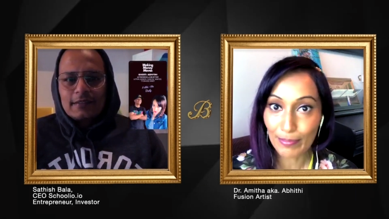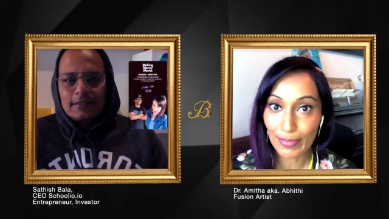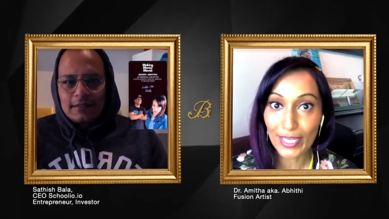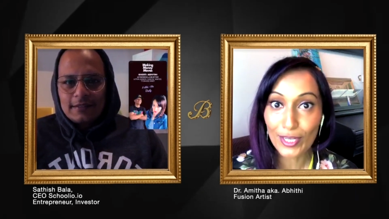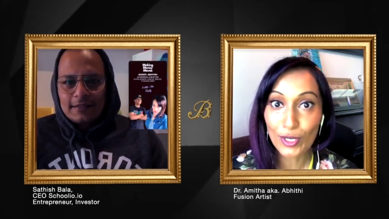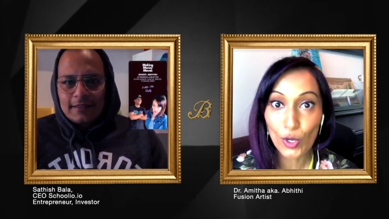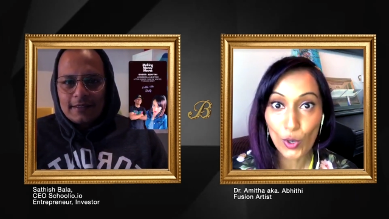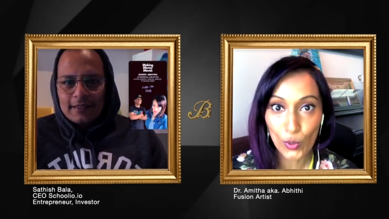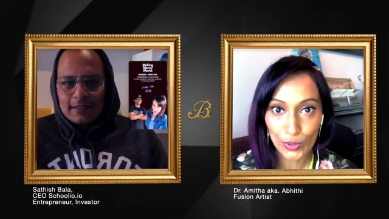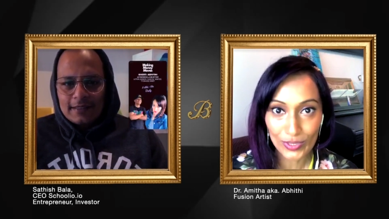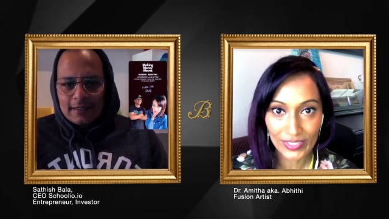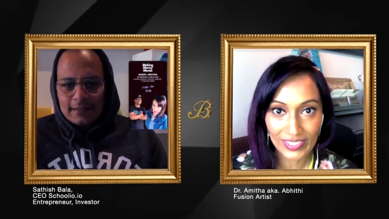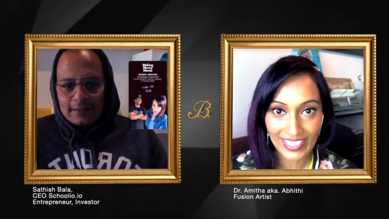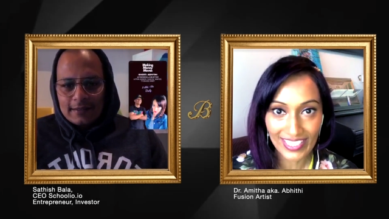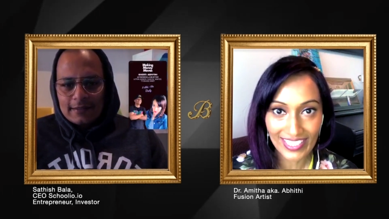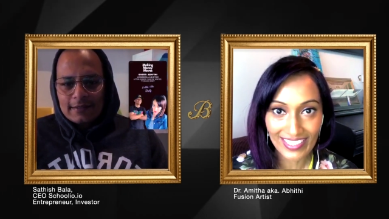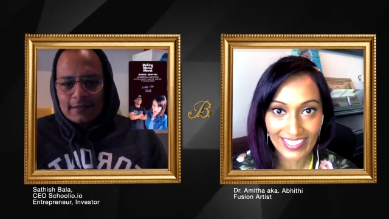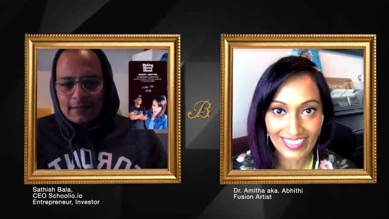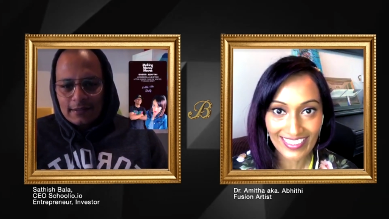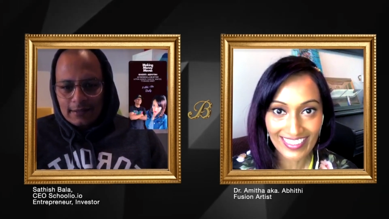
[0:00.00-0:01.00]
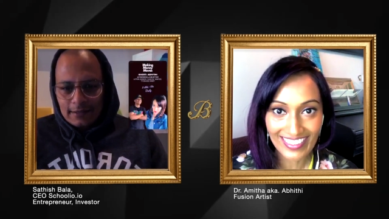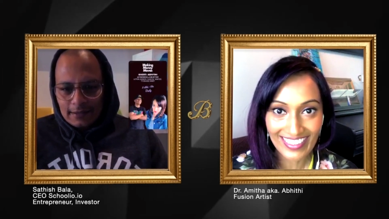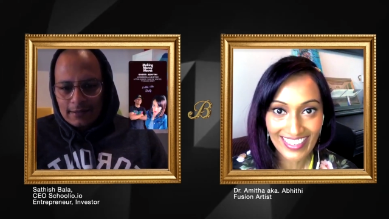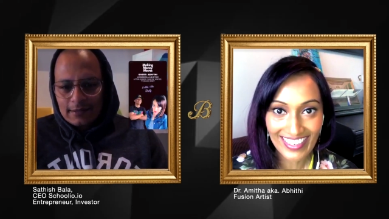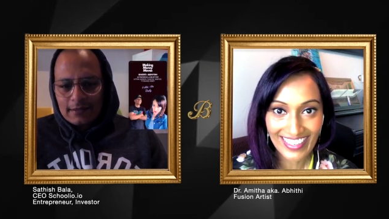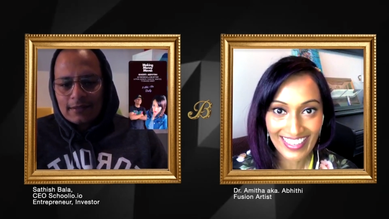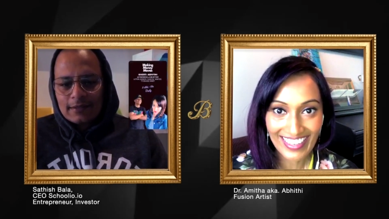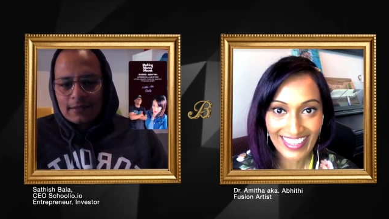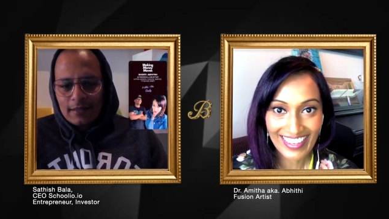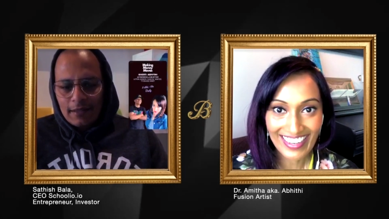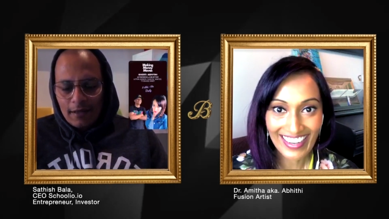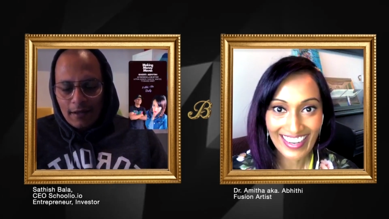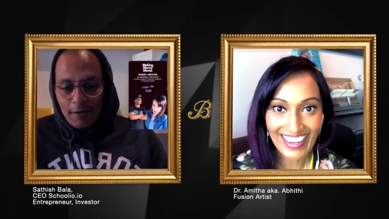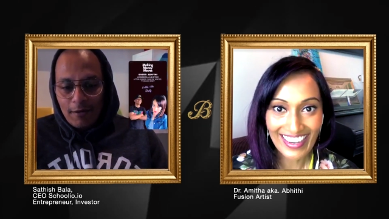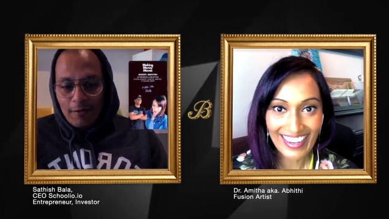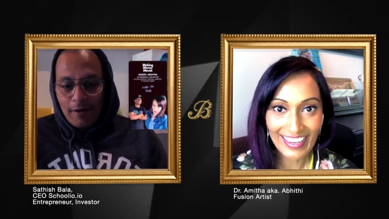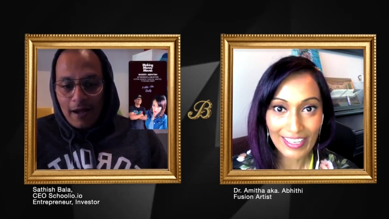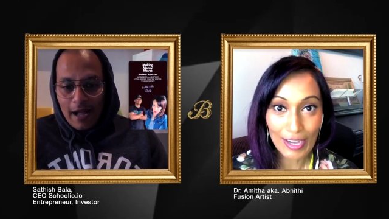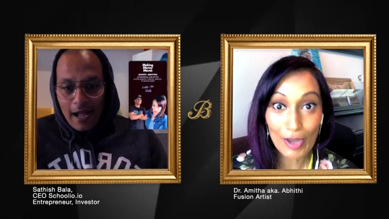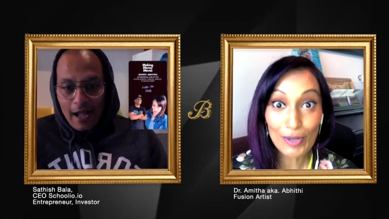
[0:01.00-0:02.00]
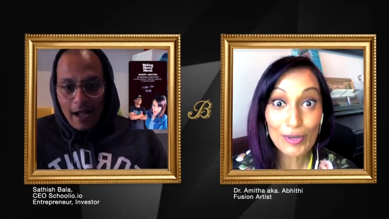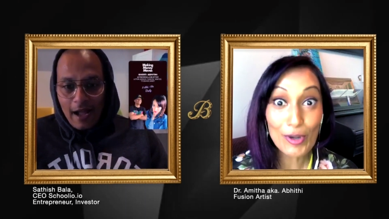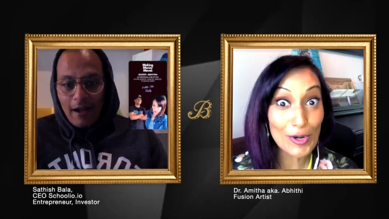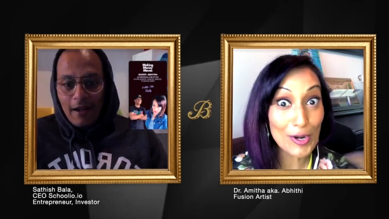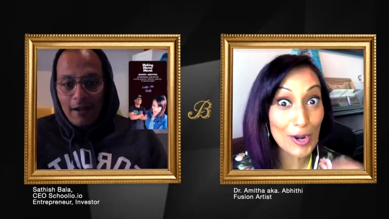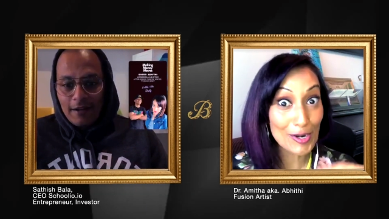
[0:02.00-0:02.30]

Speaker 1: Coke drinker.
Speaker 2: Oh, uh, wow. no, no,
Speaker 1: no,